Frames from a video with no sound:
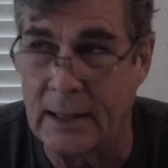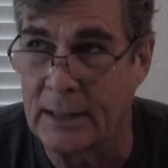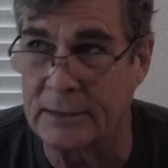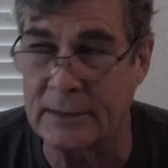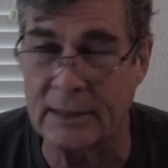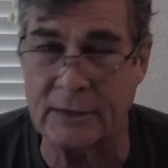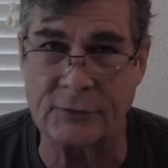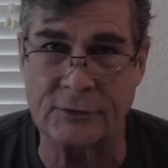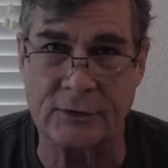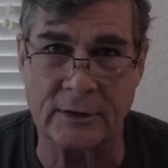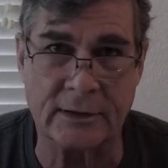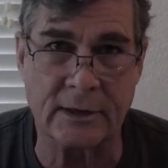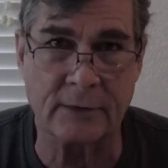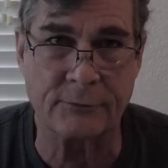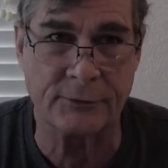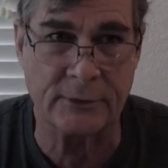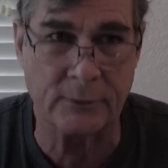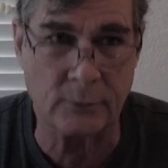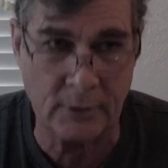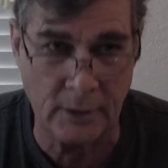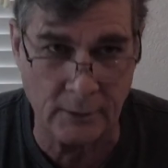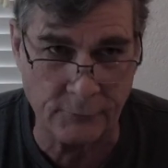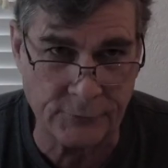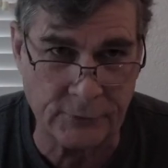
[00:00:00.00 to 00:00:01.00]
Listen, if
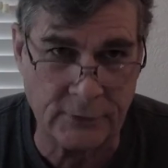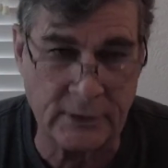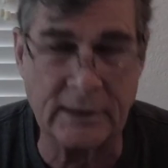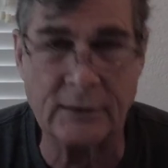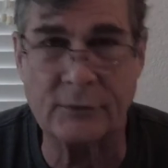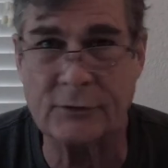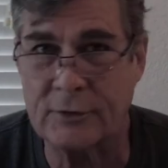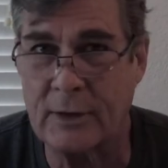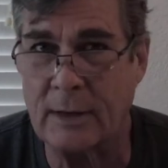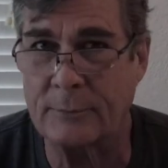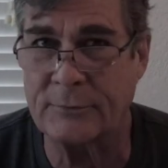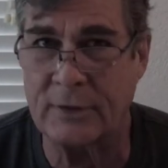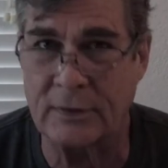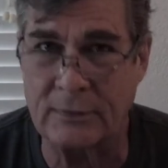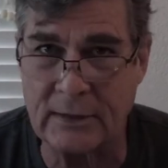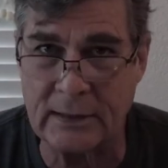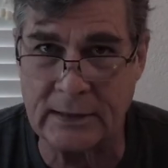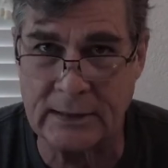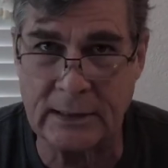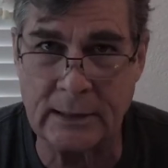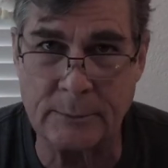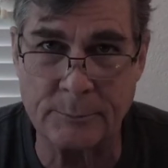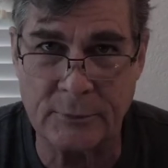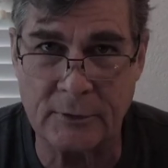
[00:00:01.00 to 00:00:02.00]
you need something to
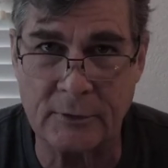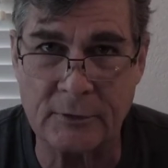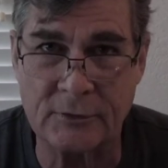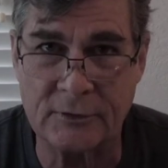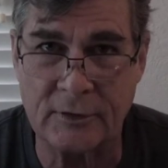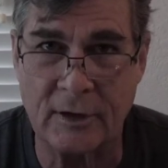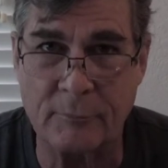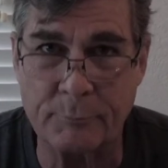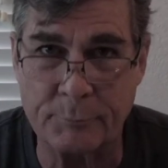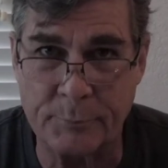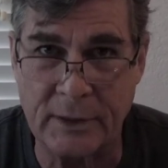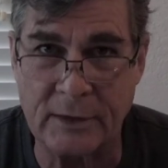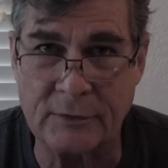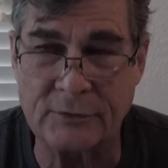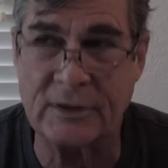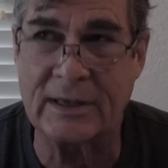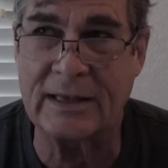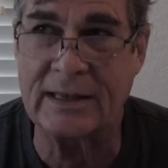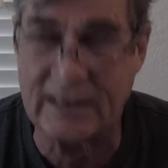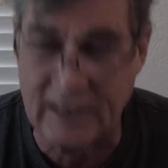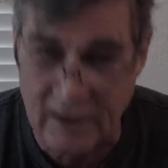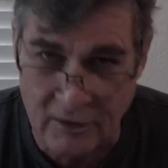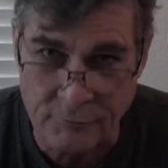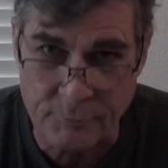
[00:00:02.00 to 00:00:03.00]
keep yourself busy,
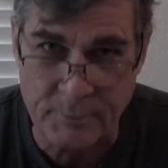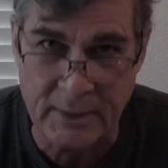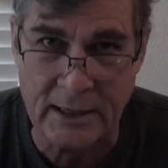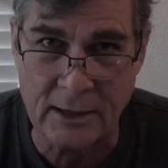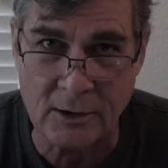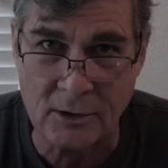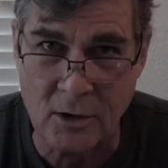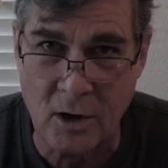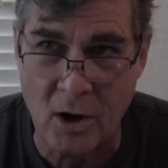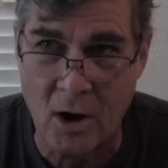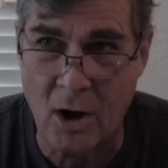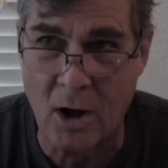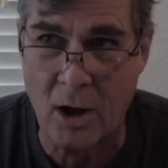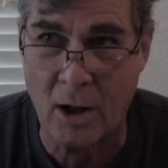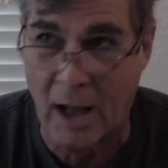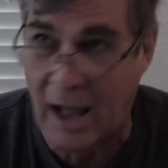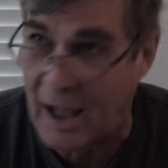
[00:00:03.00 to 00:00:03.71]
give me a call.